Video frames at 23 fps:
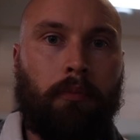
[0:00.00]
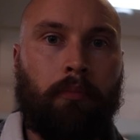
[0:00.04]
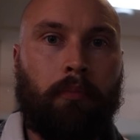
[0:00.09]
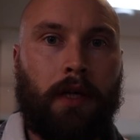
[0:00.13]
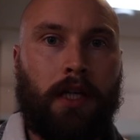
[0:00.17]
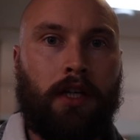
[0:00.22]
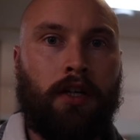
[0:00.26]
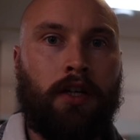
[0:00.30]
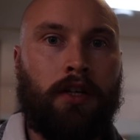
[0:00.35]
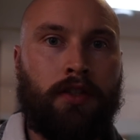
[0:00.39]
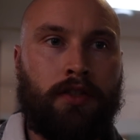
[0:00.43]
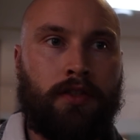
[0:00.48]

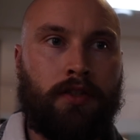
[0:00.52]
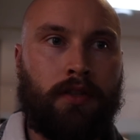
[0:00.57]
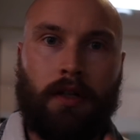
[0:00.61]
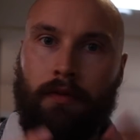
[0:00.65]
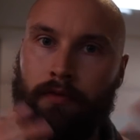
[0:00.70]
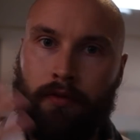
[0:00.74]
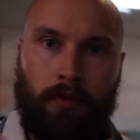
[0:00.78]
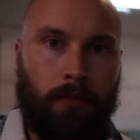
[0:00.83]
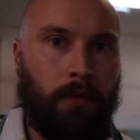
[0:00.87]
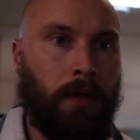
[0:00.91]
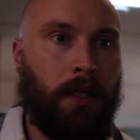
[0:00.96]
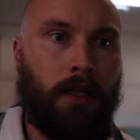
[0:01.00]
because
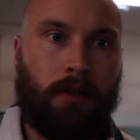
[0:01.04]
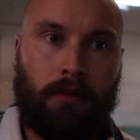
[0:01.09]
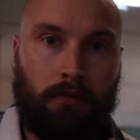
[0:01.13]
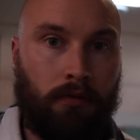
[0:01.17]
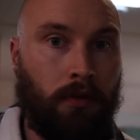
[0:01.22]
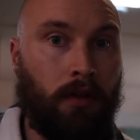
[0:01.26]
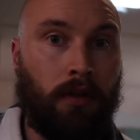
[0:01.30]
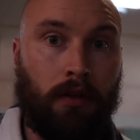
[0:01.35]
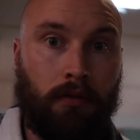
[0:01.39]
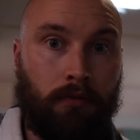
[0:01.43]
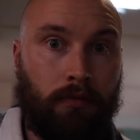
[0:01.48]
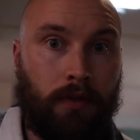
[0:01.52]
if you make,
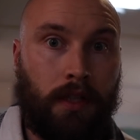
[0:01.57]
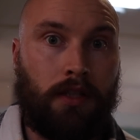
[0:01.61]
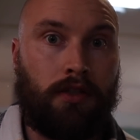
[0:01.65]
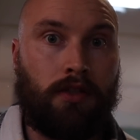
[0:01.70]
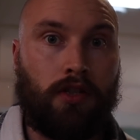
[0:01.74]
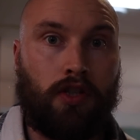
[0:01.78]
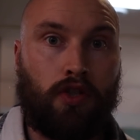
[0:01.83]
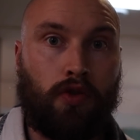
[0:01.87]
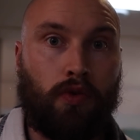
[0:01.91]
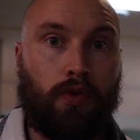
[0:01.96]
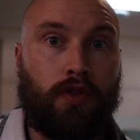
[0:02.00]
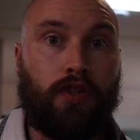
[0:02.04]
you know,
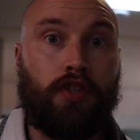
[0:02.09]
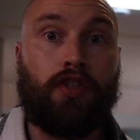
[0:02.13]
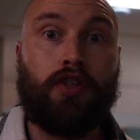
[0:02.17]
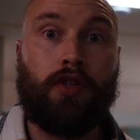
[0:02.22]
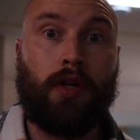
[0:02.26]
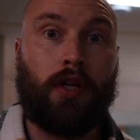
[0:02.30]
decent choices